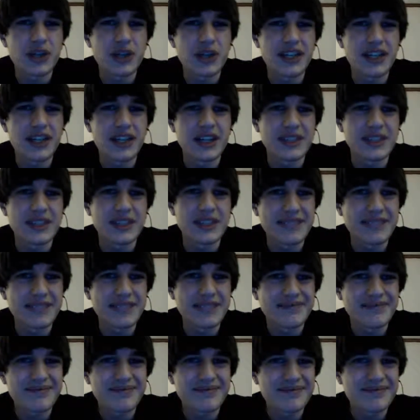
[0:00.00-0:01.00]
It's kind of the
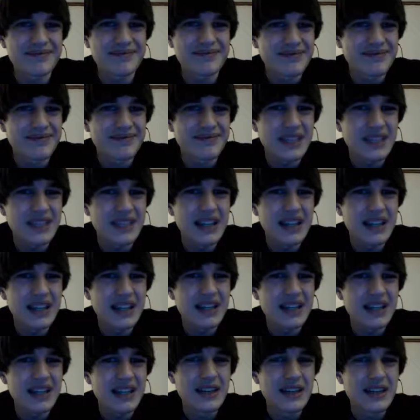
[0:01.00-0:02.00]
opposite of what you want to do, isn't
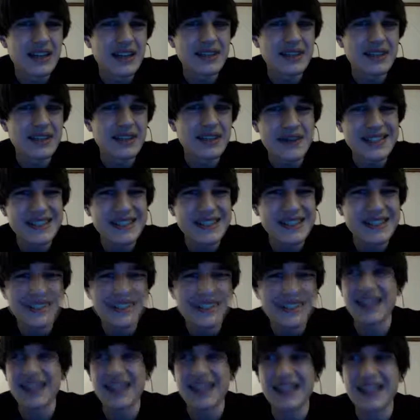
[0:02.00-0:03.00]
it?
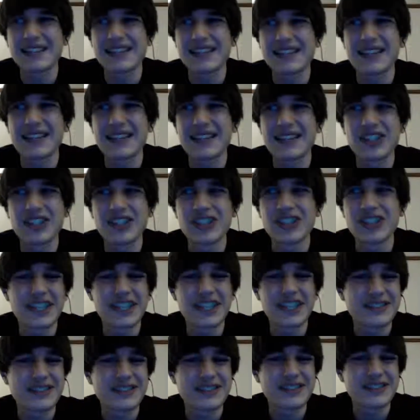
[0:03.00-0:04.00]
Because if I'm...
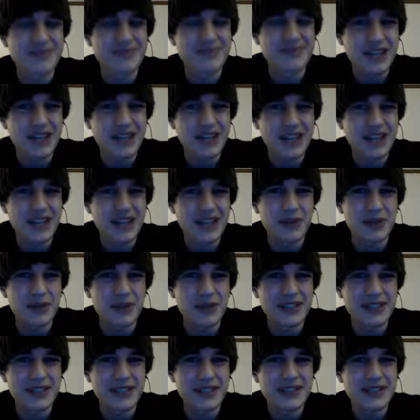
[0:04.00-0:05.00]
And that's, like, the
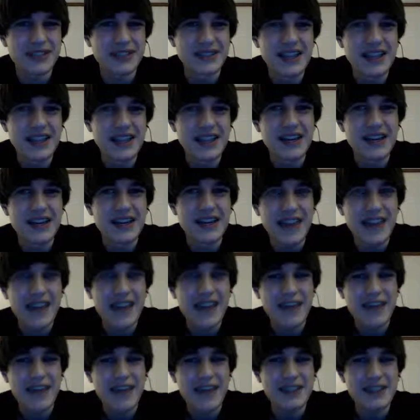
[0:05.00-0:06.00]
shittiest logic ever,
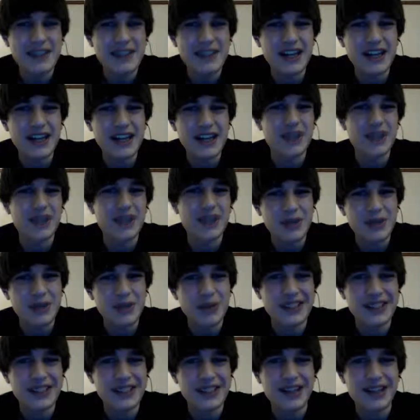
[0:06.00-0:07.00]
because if that guy
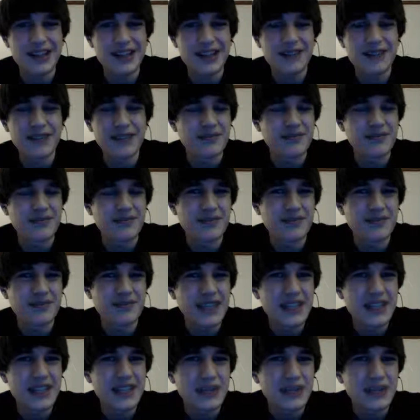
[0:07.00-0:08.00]
pissed God off, and you're
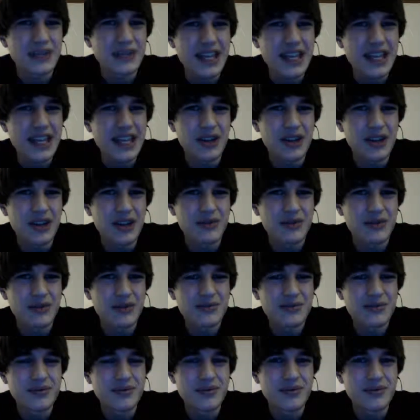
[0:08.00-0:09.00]
pissing God off,
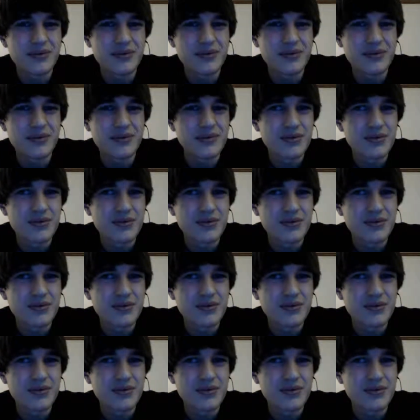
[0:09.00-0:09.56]
he doesn't want to kill you.